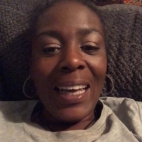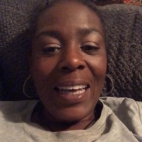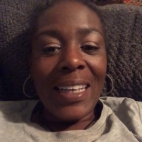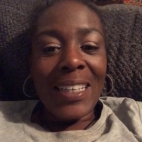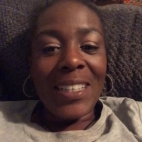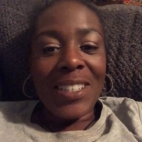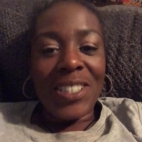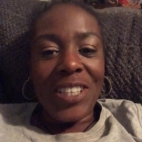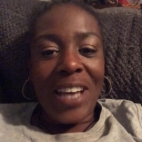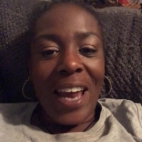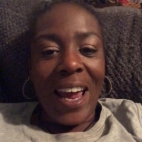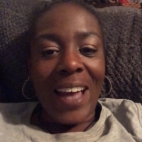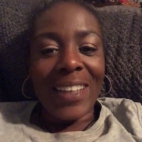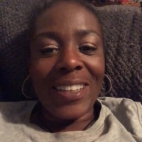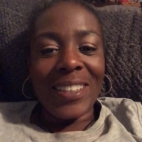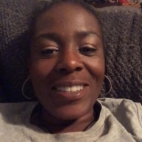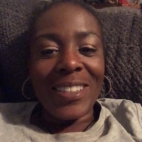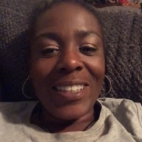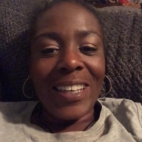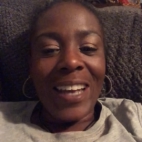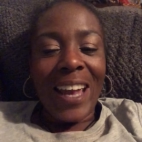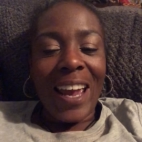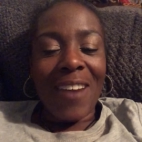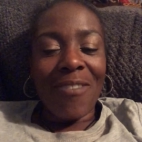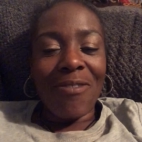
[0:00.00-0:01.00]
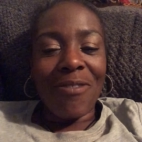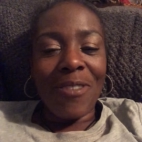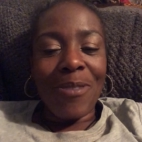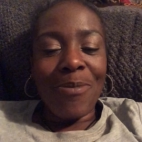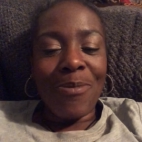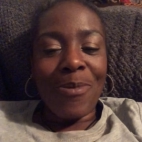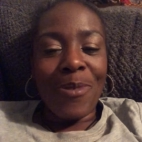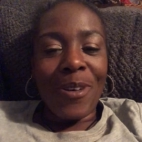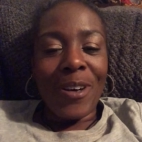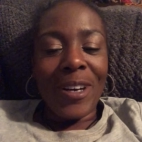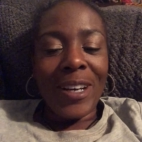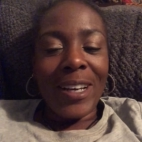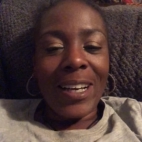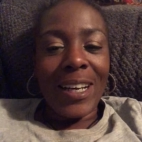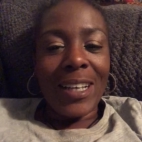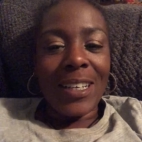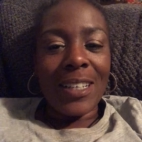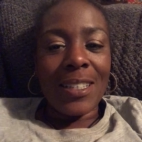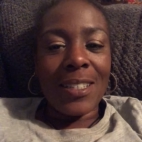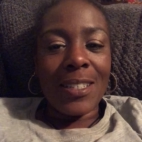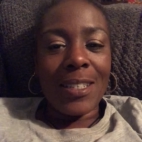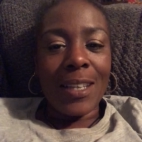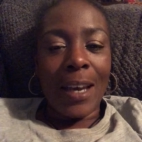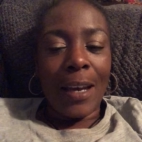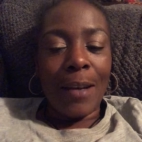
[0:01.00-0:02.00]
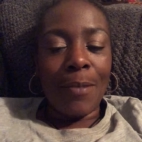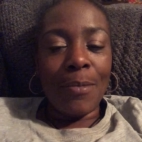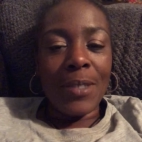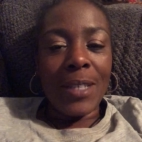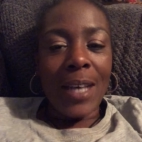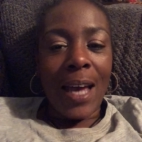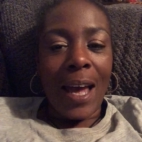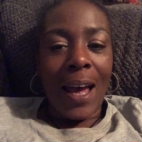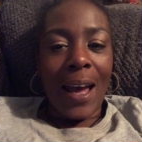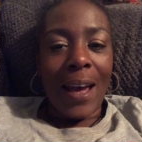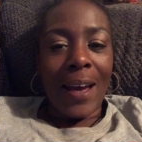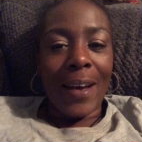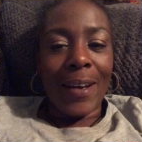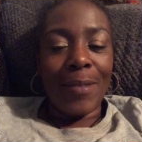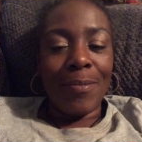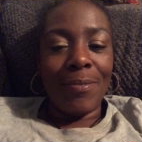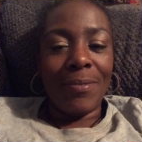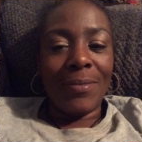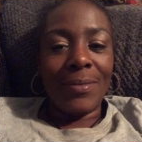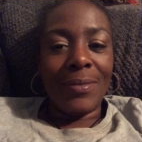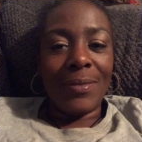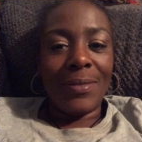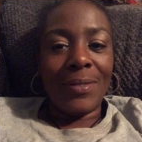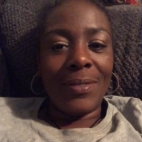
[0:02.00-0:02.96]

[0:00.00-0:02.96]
it's challenging and rewarding at the same time.